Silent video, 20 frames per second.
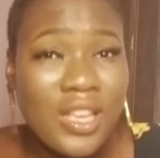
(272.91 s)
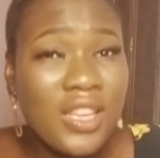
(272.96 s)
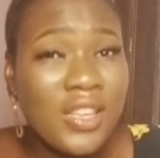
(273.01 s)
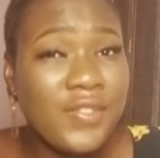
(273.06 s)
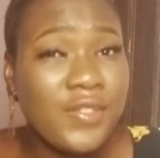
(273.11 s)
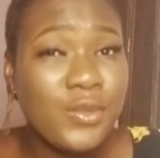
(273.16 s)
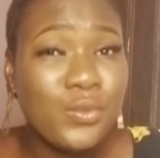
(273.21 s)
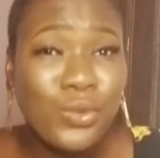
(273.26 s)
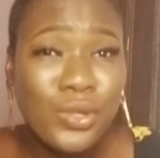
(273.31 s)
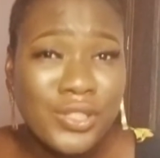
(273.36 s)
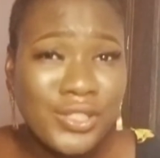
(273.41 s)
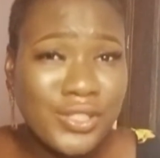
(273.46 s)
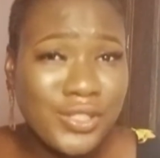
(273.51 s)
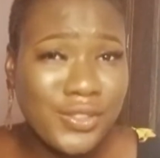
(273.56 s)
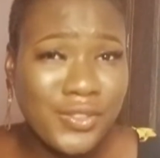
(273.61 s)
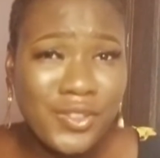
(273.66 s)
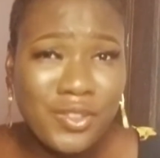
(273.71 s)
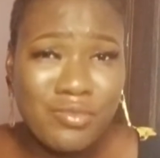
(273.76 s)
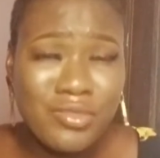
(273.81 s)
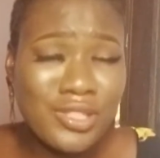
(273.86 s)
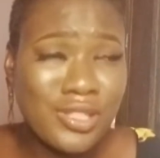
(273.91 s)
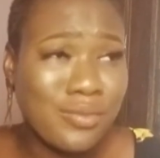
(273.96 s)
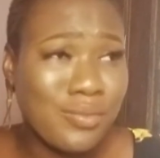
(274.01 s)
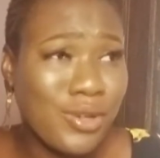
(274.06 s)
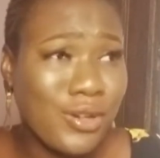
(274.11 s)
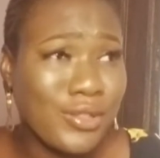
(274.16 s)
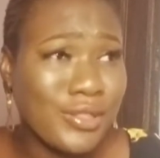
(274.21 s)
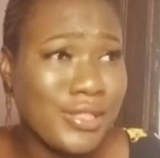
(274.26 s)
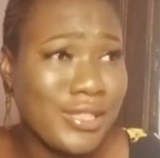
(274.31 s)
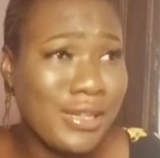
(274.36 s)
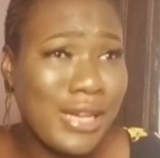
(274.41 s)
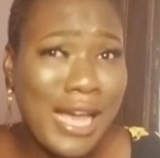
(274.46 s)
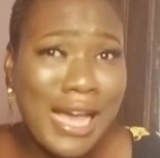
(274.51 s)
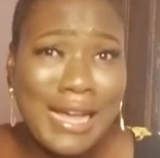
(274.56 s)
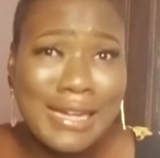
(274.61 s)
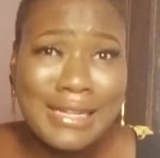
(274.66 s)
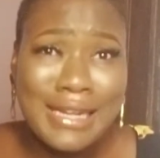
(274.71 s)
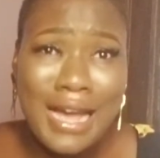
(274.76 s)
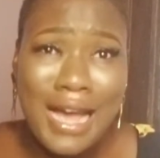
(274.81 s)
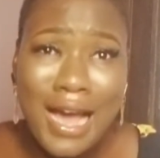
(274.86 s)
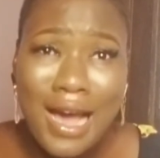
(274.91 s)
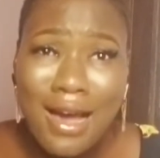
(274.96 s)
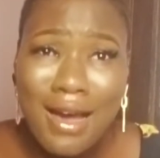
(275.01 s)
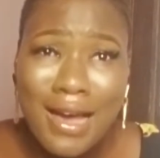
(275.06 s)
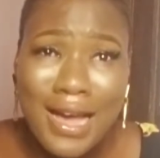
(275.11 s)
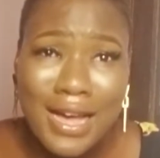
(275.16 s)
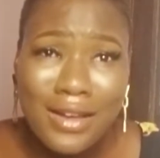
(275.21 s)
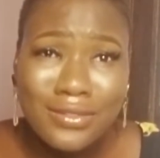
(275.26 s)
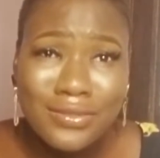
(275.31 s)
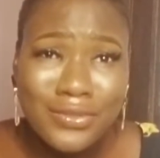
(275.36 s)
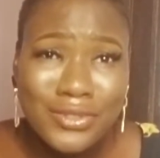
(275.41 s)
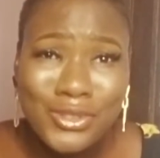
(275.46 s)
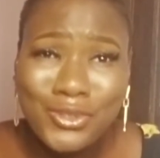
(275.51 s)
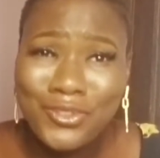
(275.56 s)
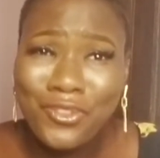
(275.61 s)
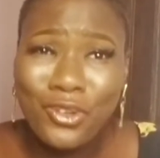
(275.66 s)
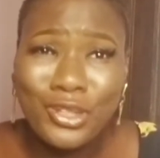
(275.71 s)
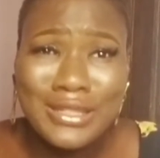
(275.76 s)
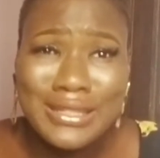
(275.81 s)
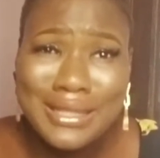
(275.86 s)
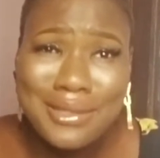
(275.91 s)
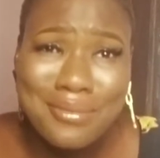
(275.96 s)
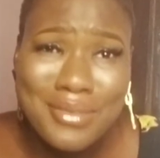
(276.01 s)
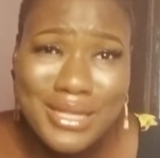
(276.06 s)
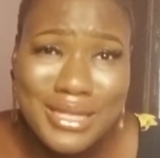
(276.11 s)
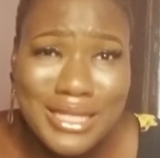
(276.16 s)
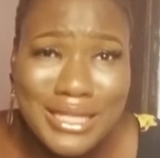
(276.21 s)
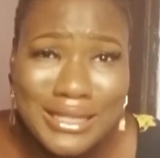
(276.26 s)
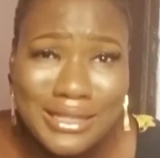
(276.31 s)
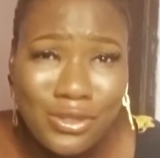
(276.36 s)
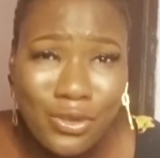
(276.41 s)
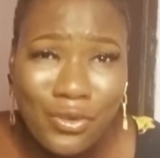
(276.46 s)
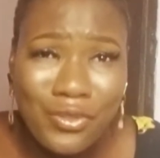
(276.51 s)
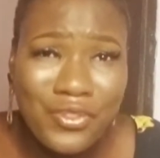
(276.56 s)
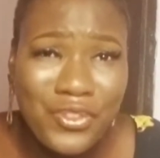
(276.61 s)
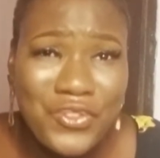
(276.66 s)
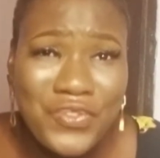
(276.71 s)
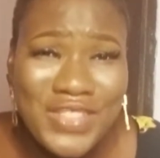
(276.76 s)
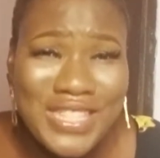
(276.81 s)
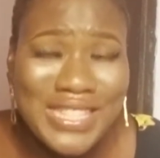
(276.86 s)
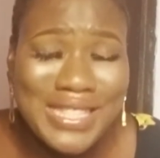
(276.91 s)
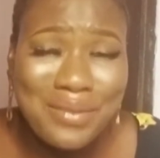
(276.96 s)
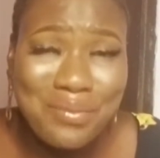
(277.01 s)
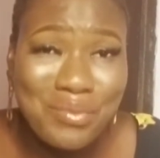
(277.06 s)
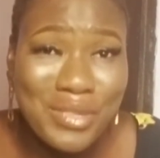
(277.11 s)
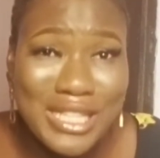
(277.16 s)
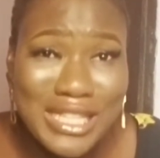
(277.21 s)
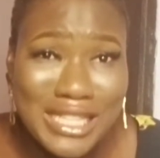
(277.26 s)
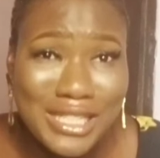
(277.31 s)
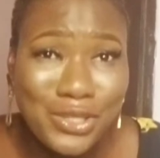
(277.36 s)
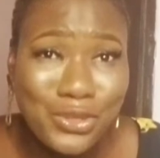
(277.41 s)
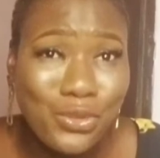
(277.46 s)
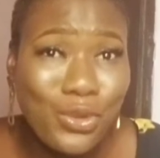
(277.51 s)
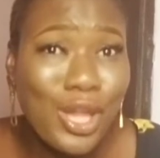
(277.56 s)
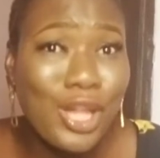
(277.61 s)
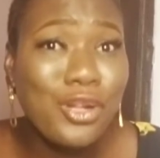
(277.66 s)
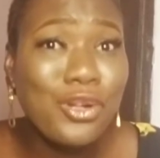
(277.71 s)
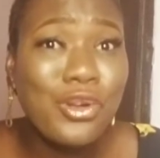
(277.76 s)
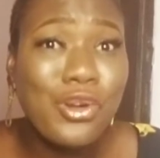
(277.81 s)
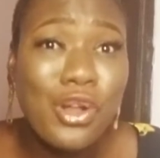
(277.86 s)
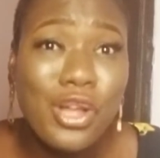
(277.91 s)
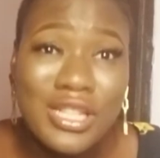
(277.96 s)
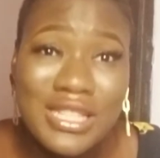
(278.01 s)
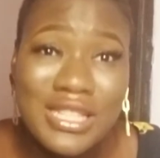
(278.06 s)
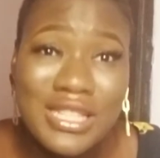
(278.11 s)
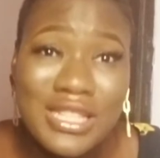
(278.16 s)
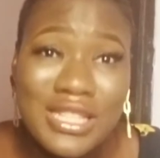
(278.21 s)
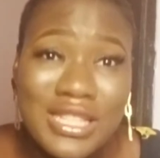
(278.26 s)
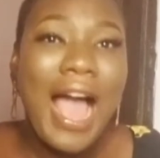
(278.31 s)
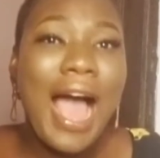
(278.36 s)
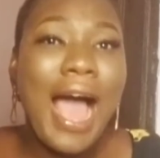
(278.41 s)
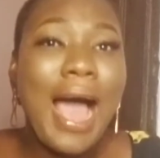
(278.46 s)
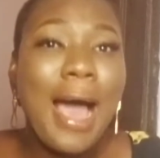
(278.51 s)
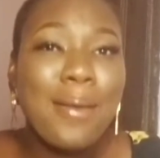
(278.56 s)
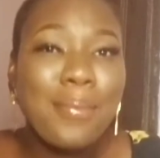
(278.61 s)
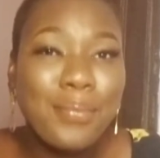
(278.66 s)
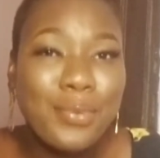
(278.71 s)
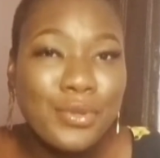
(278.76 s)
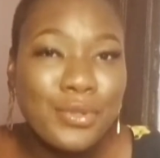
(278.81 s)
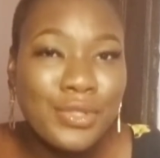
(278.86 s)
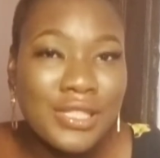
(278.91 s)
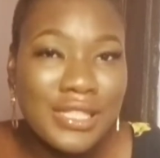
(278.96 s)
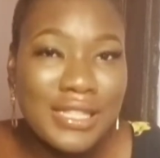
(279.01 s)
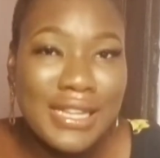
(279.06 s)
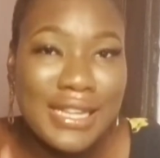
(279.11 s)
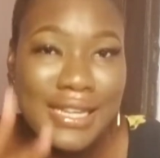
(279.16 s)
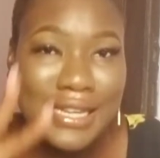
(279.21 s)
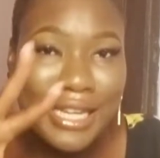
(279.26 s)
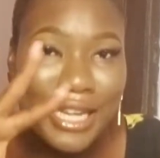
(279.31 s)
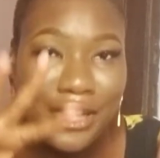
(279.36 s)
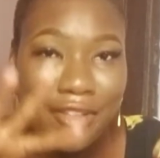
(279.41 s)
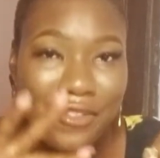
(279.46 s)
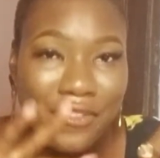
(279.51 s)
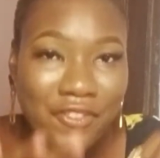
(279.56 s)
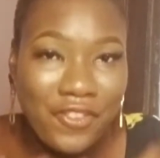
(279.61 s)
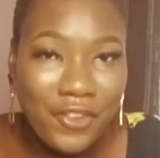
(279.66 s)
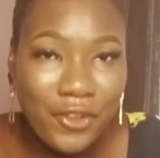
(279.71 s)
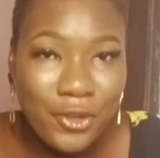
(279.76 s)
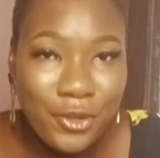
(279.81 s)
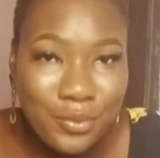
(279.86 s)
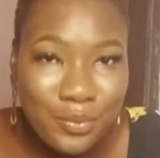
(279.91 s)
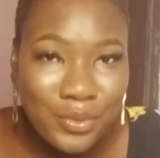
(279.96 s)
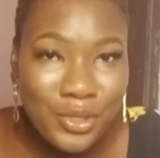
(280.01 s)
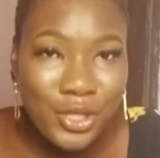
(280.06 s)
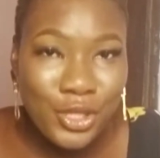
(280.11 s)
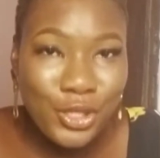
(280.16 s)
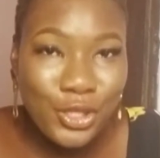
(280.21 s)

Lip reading: If you watch the film, it's about an hour, 40 minutes or 50 minutes. So a lot happened in the film.